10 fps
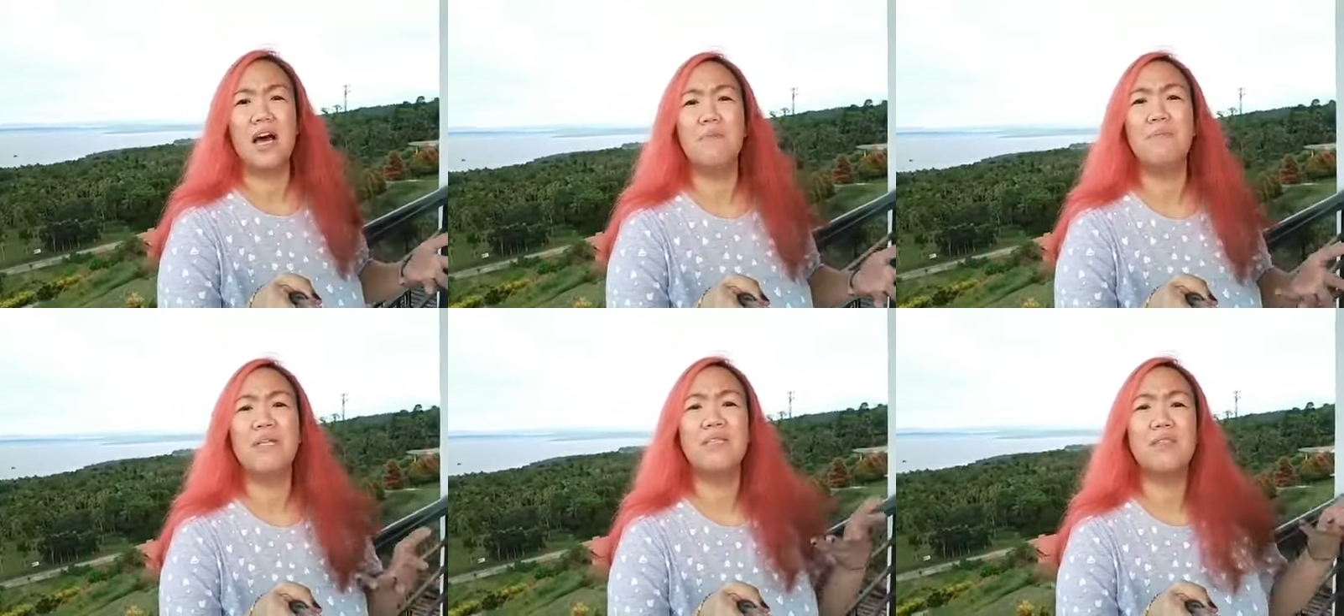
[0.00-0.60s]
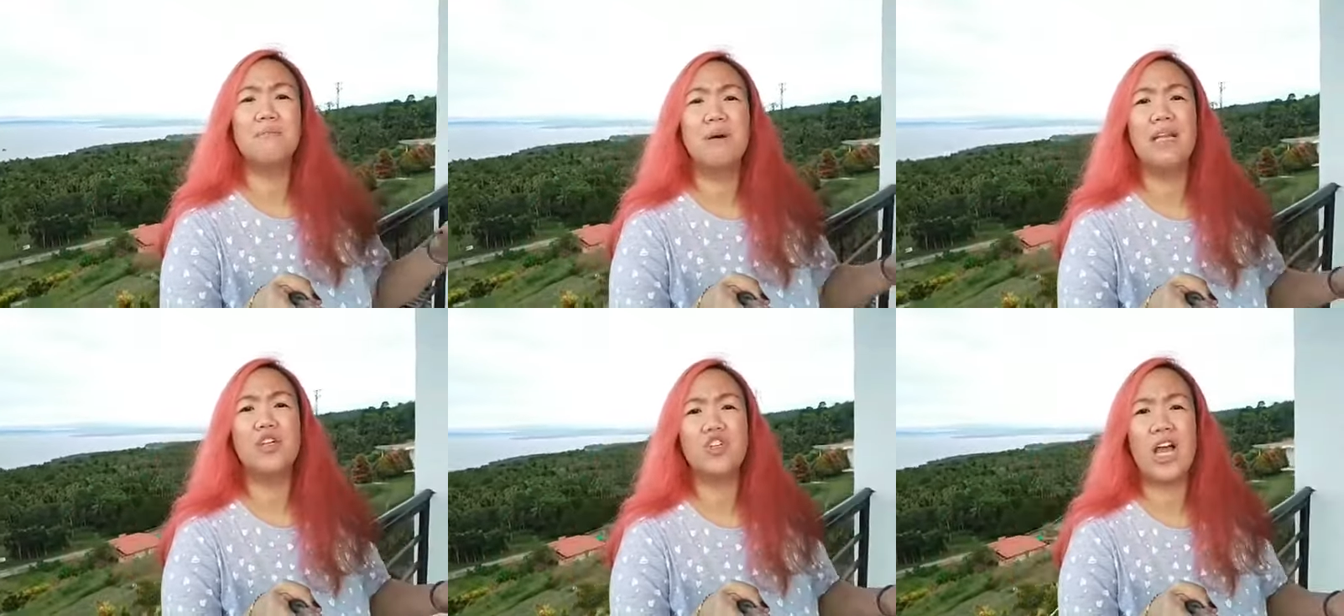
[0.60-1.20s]
amidst the
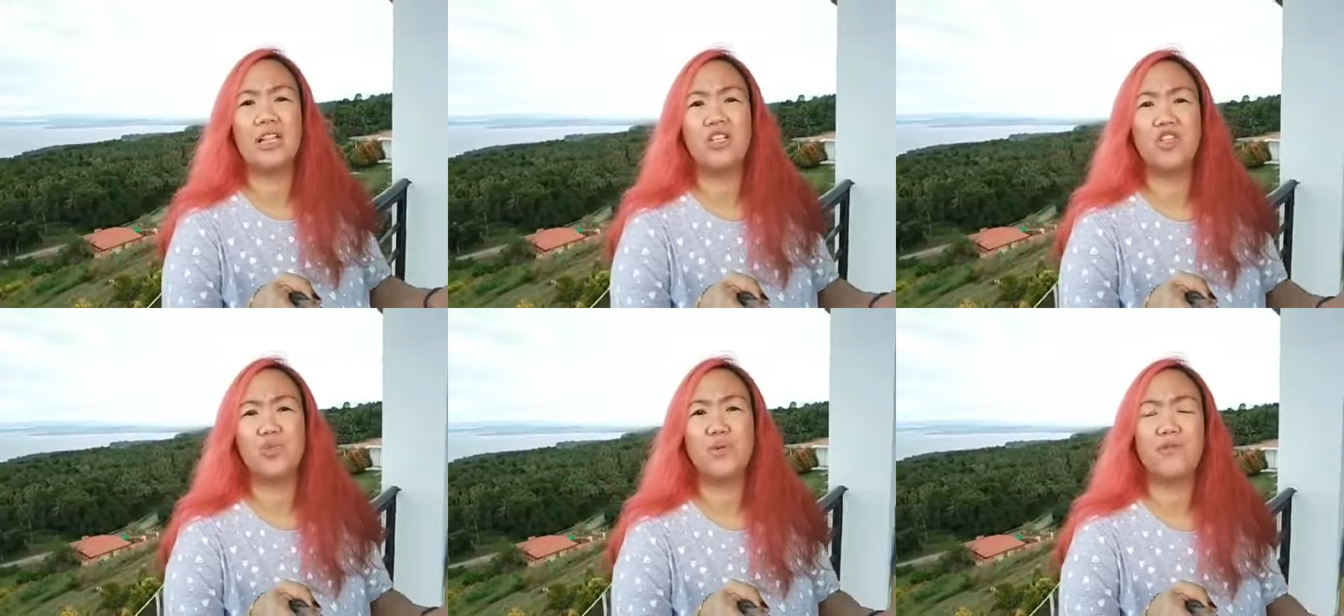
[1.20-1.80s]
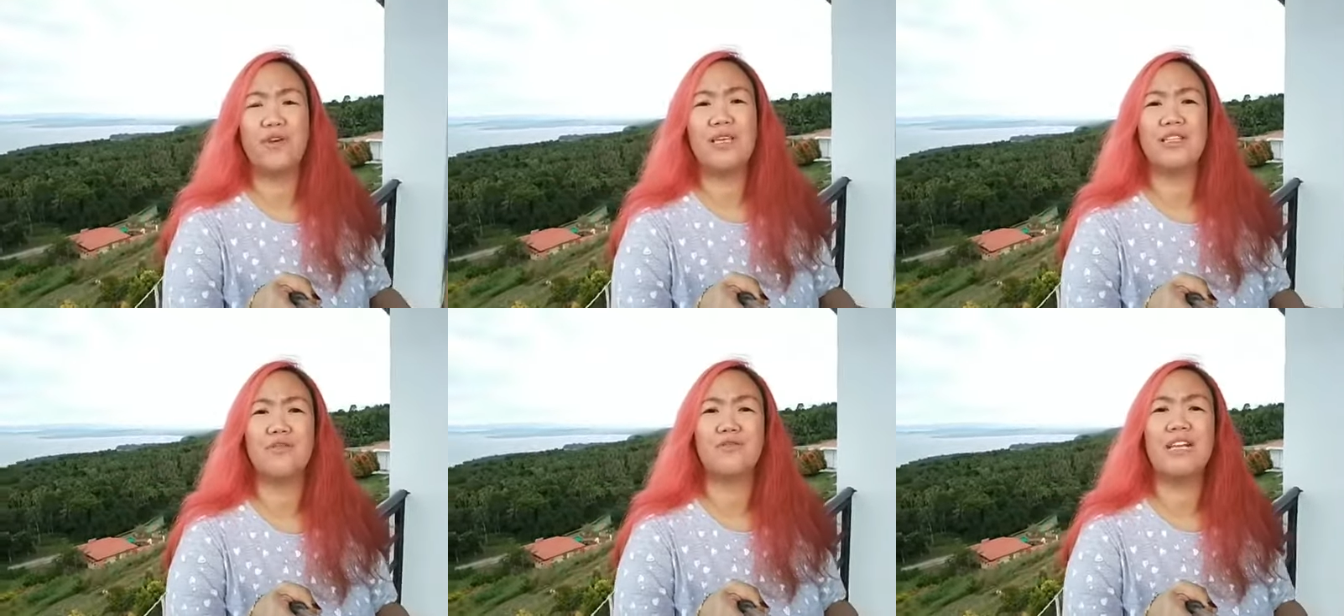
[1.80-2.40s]
many challenges we face
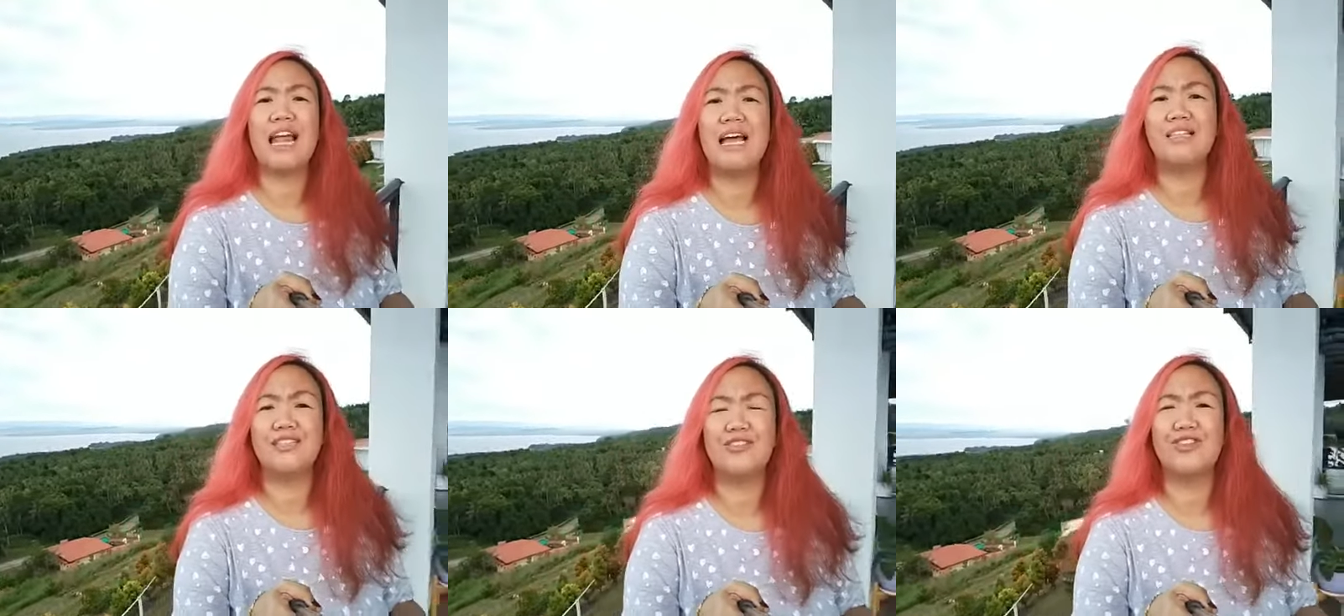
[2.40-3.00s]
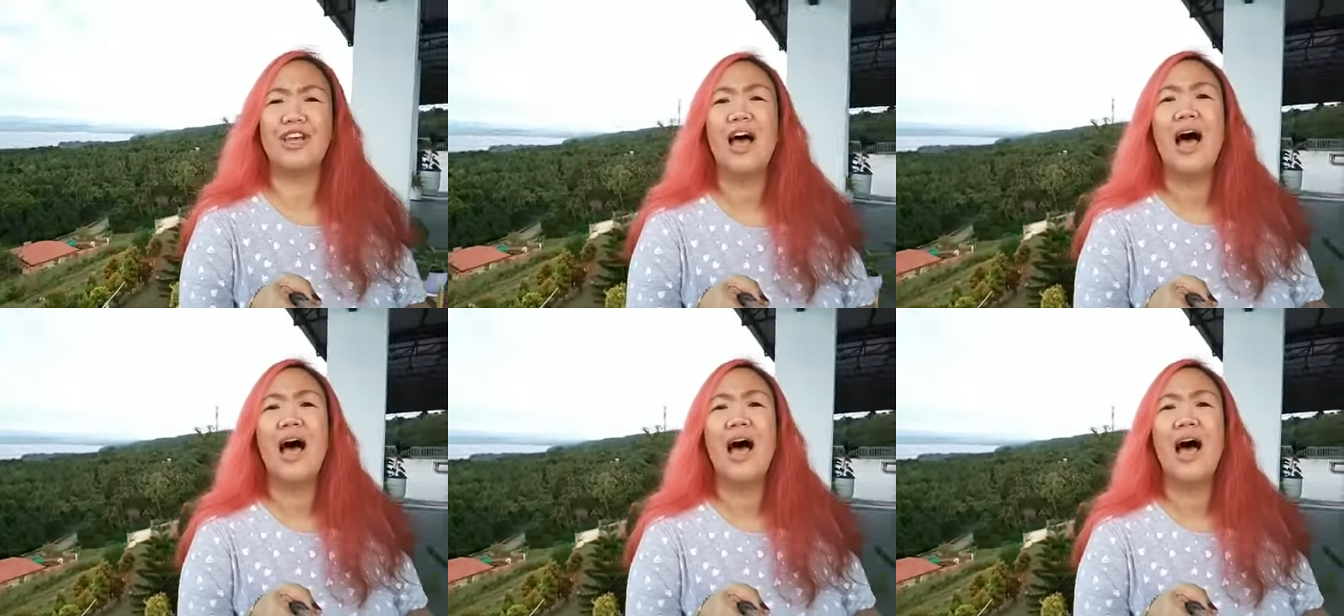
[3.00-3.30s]
as freelancers,